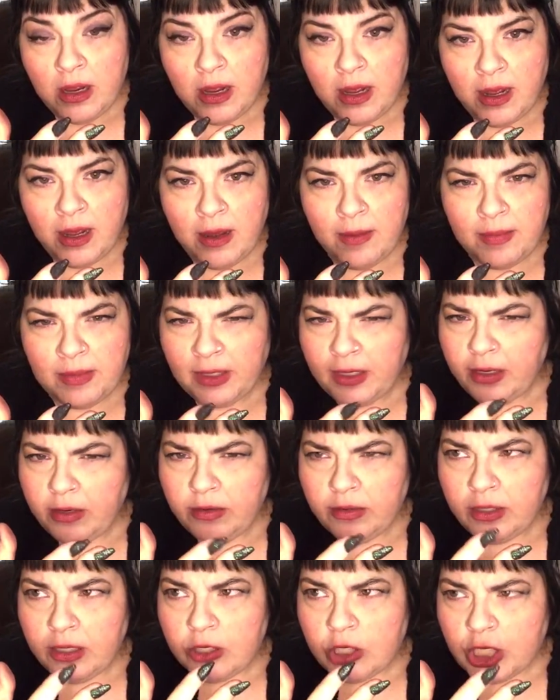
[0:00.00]

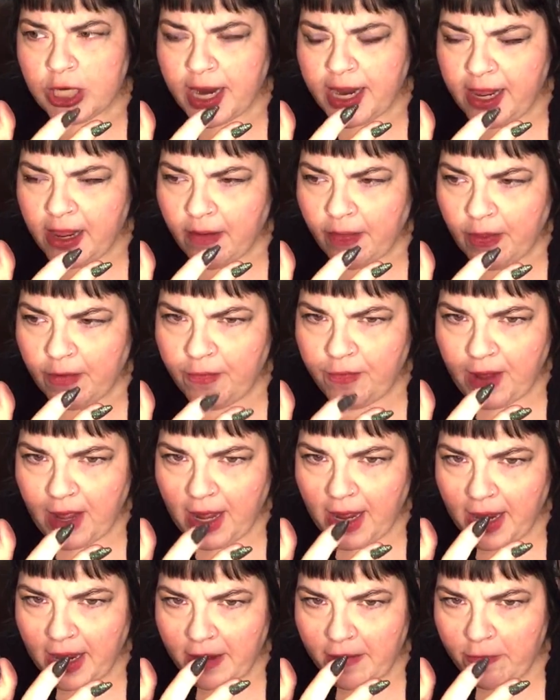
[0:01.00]
Little shaky on the
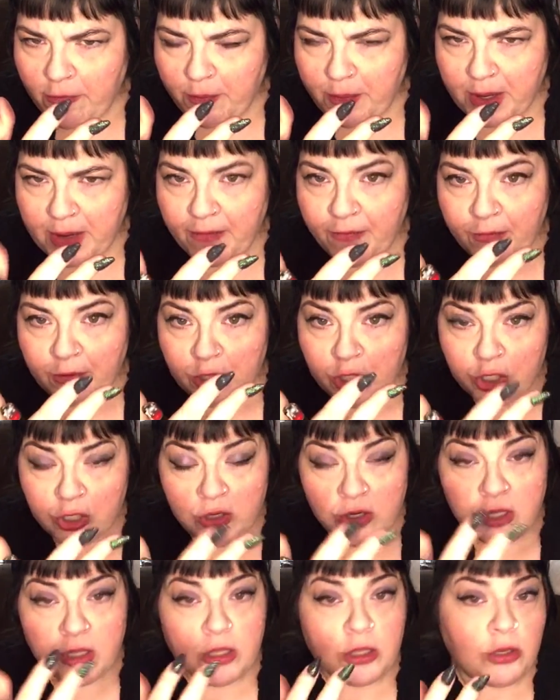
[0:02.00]
5, but for
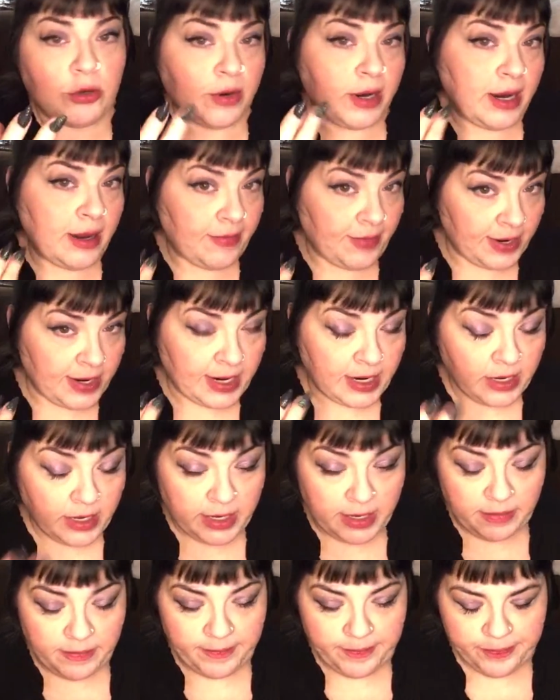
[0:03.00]
sure the 3 and the
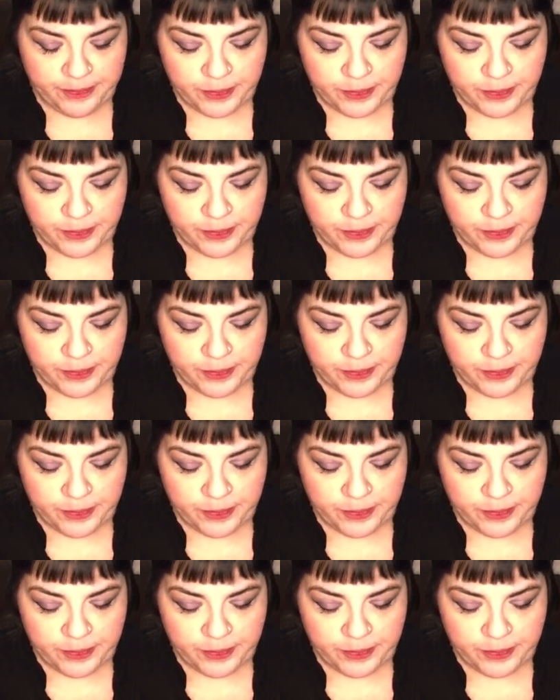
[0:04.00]
9.